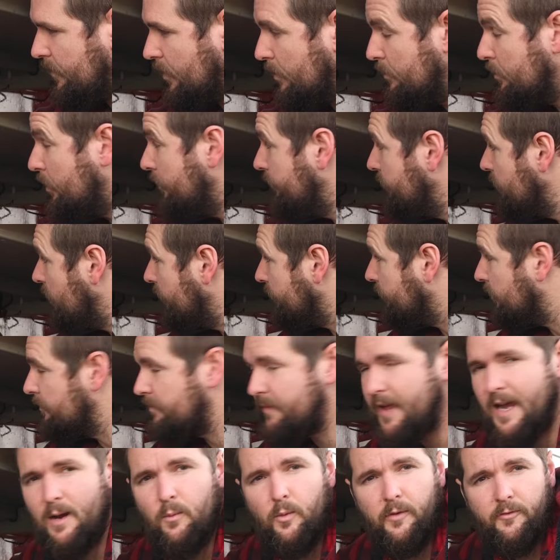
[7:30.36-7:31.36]
Moving on
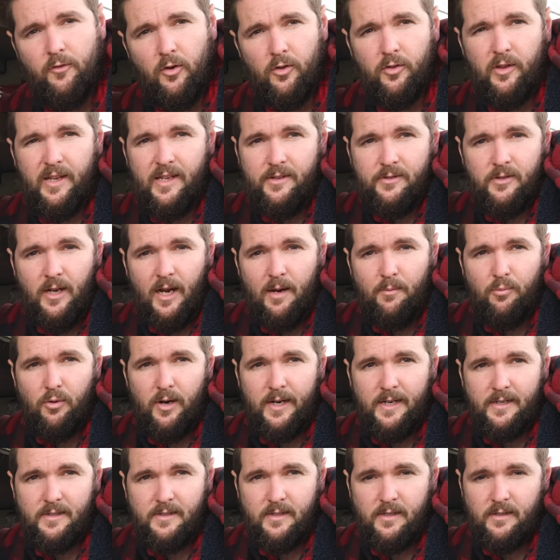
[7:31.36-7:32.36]
from that, we've got the entire
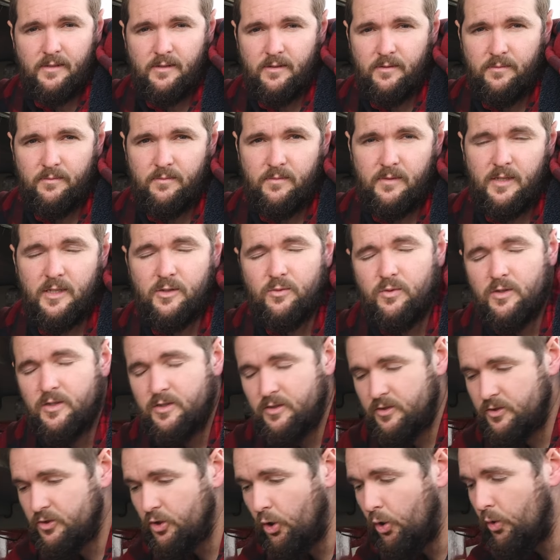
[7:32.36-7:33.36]
breaker system. This
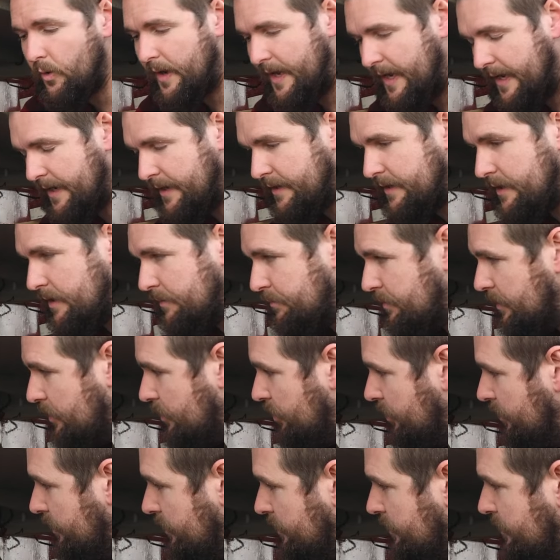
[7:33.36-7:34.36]
was so handy
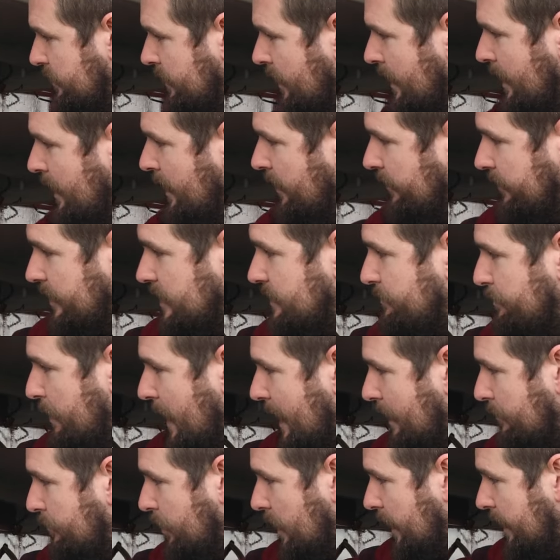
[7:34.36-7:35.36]
because this
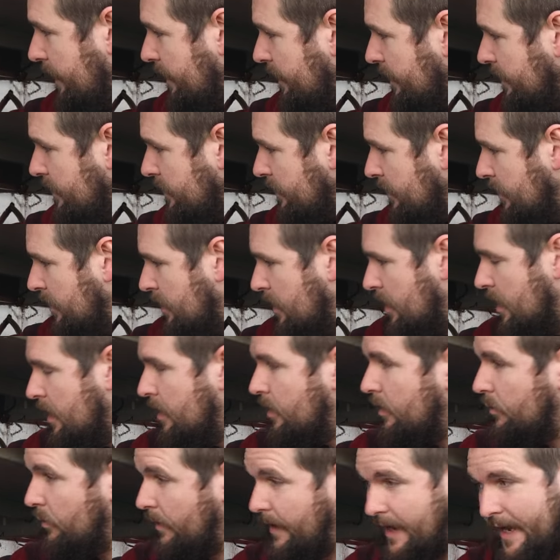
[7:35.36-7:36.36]
backplating
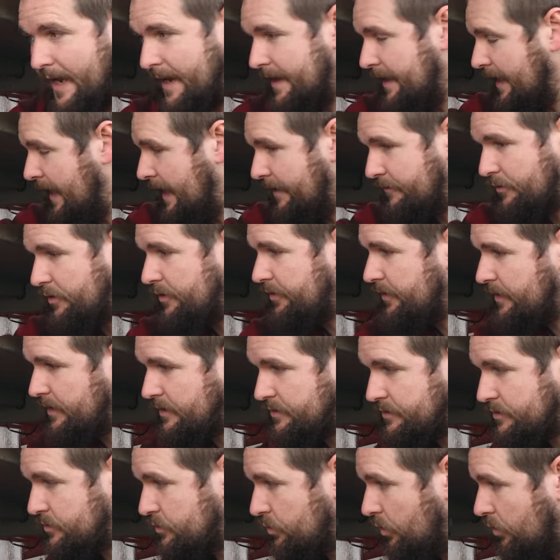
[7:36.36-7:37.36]
had everything
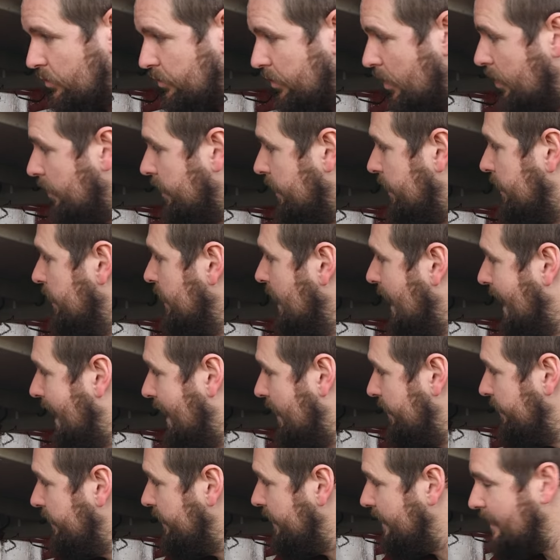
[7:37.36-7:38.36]
installed on it,
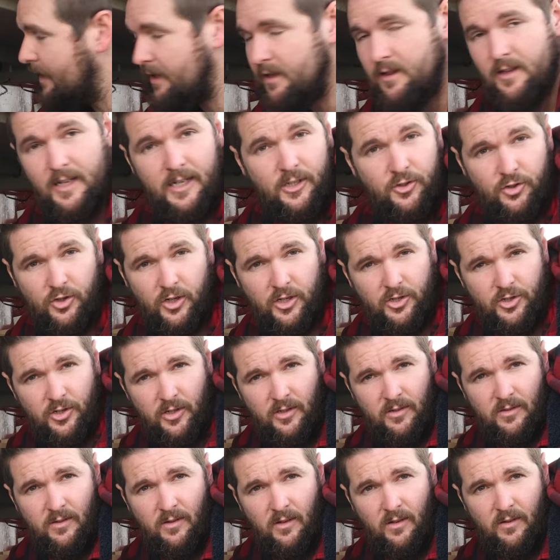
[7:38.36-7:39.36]
and the
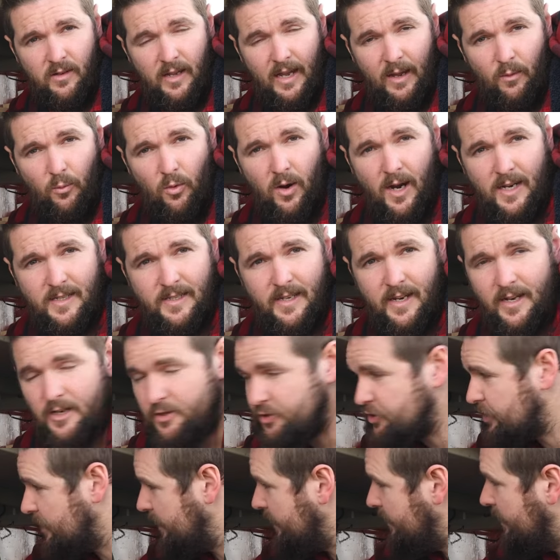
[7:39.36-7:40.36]
electrician at Wise
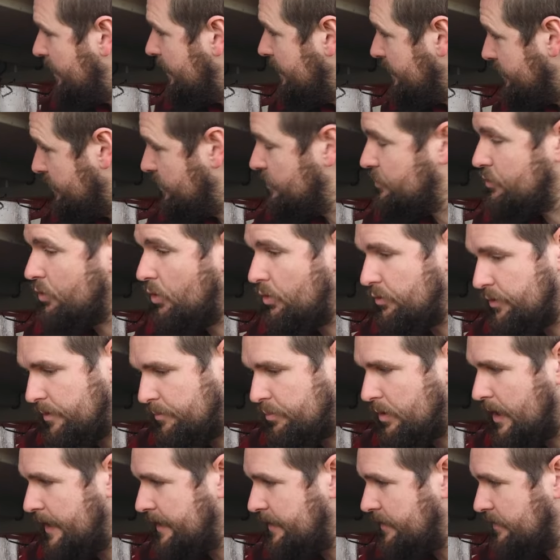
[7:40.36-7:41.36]
Energy installed the
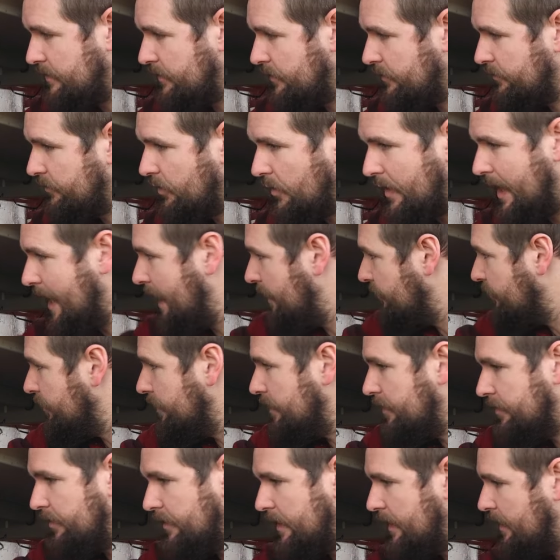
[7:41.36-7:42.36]
breakers. So
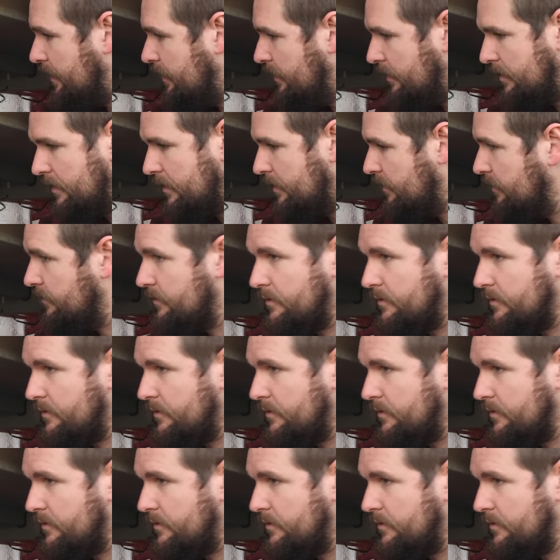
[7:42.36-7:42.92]
everything